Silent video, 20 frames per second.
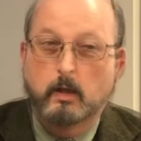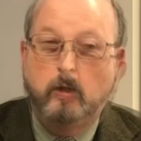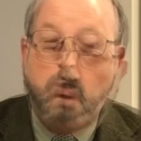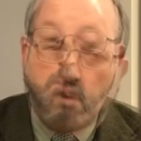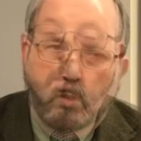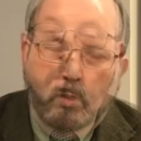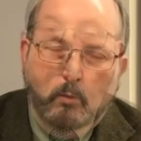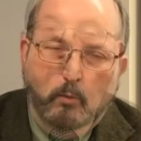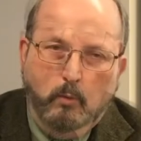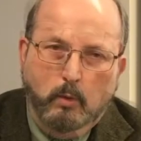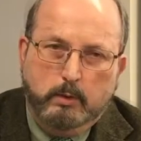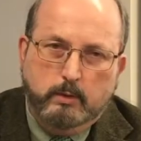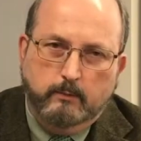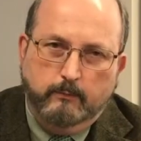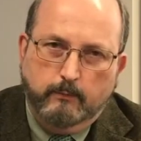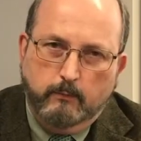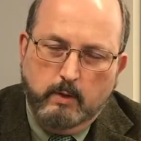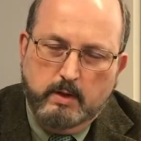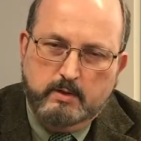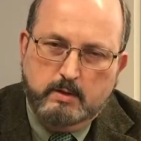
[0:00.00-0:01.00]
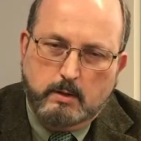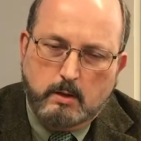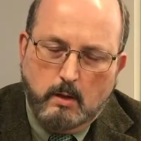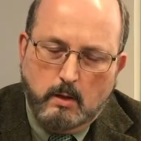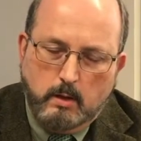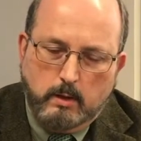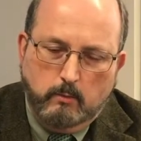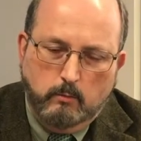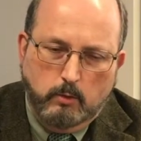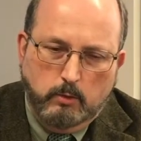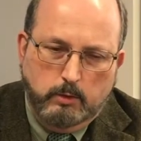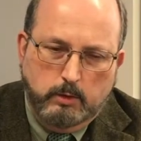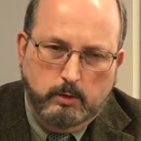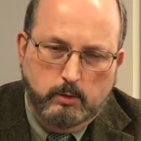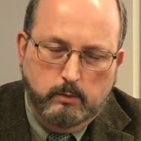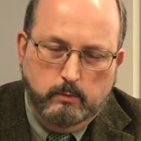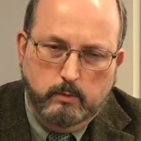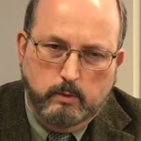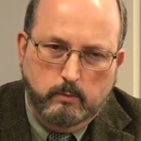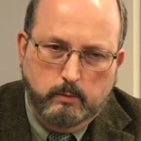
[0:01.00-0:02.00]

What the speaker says: What the forensic audit will do,